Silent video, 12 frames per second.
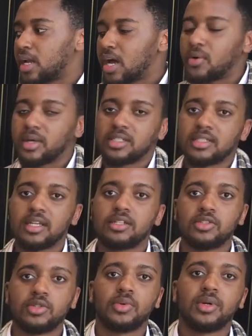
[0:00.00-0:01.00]
now I
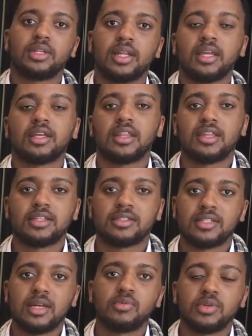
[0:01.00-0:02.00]
decided, you know what, like I think
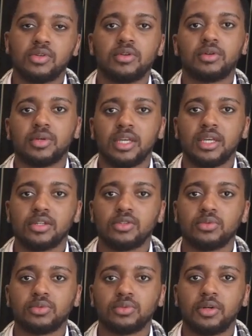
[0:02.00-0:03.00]
it's time we started looking
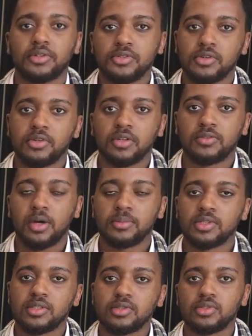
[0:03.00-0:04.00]
into alternative
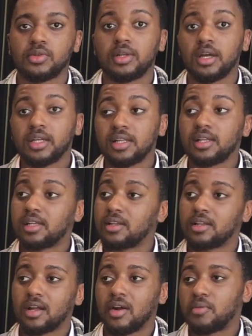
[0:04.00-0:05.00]
options. So
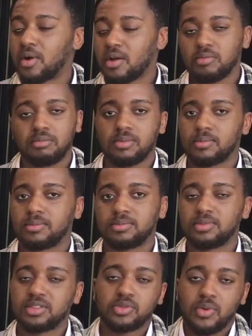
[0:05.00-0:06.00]
luckily around,
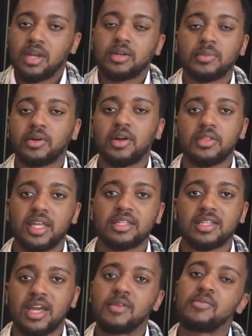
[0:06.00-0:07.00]
it was just random, around
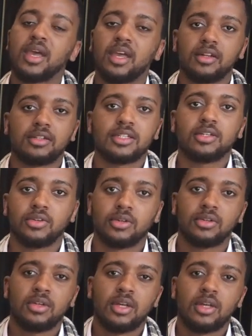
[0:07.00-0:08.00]
that time I had a
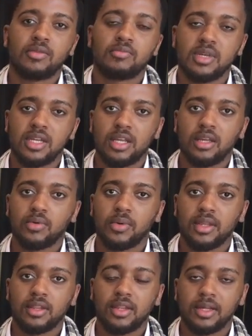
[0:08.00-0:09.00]
dinner
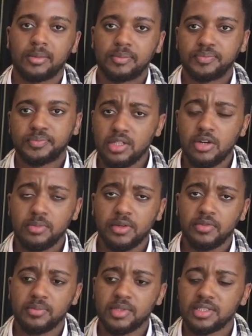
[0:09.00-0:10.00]
meeting with uh, the
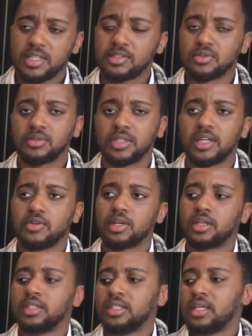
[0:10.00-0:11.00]
gentleman from the States called
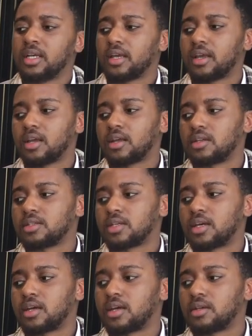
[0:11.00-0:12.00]
Adrian
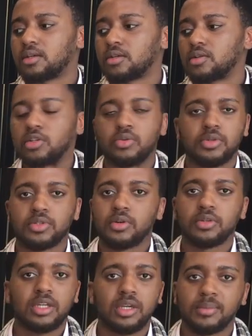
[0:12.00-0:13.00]
and uh, you know we're
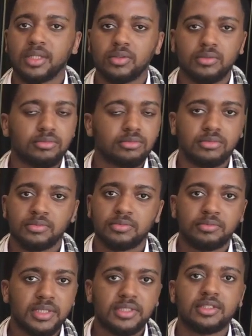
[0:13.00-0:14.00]
talking about
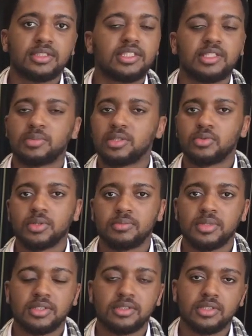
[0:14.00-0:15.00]
business. He's been
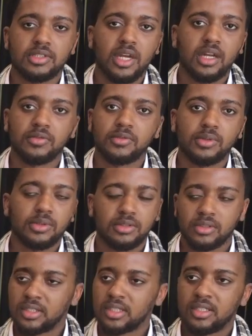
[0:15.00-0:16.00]
doing business in China for